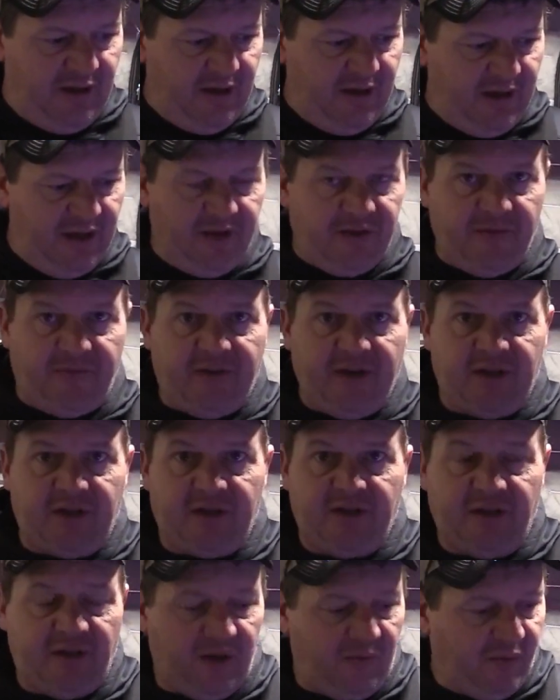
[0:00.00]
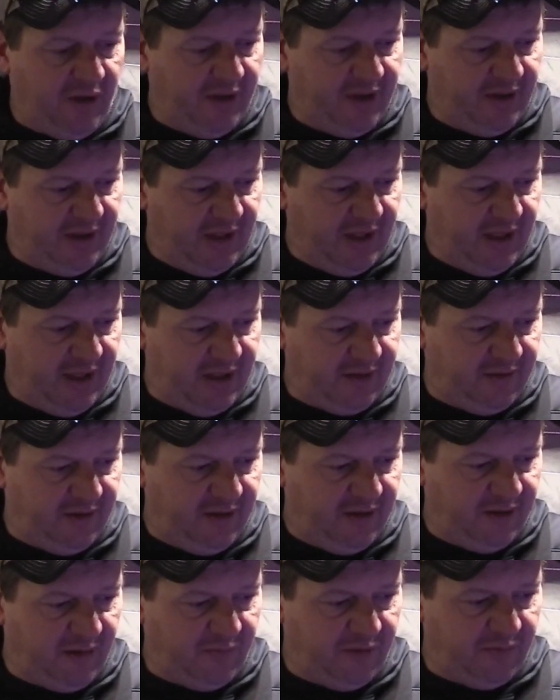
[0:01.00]
Ain't the fish that I wanted to hit. The
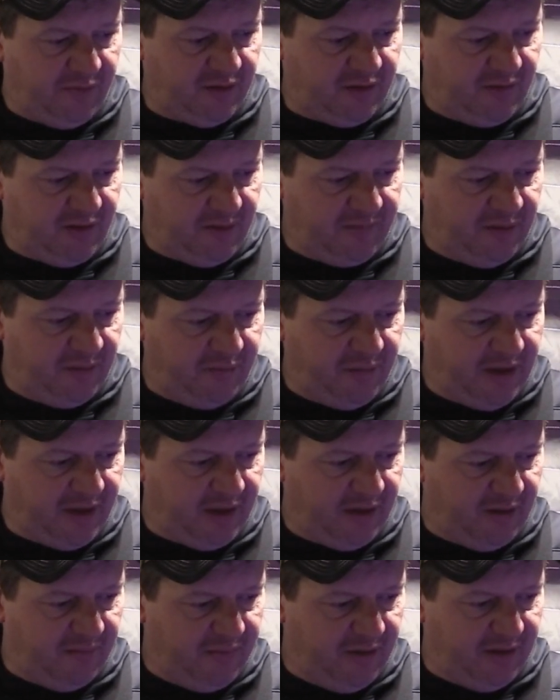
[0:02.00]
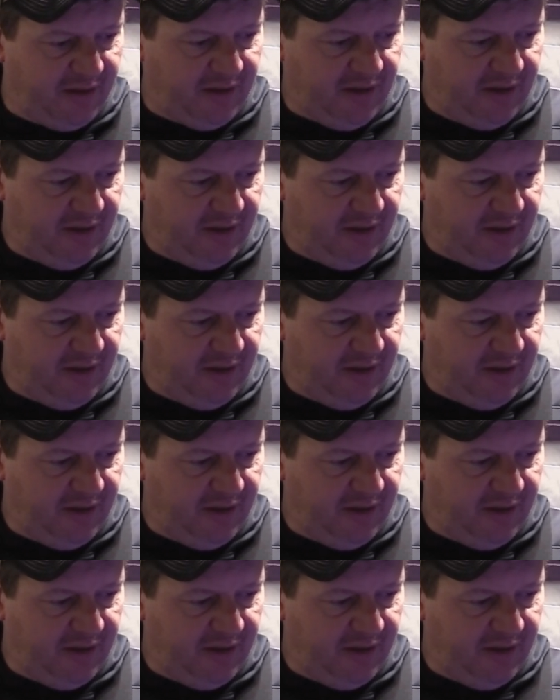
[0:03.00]
other one was a little bit bigger, but